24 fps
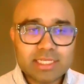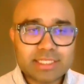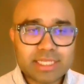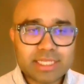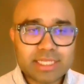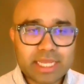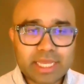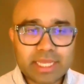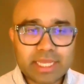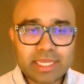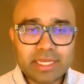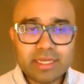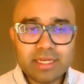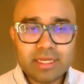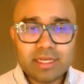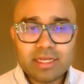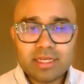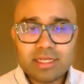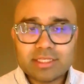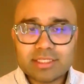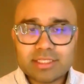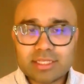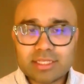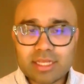say,
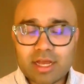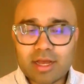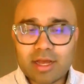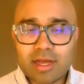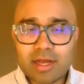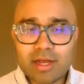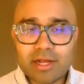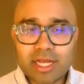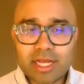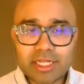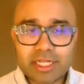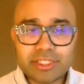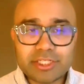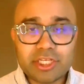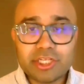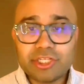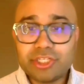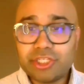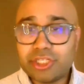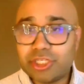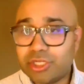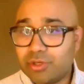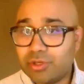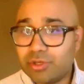a
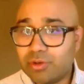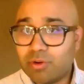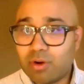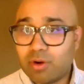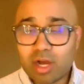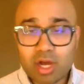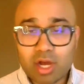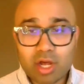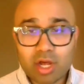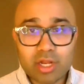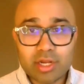tissue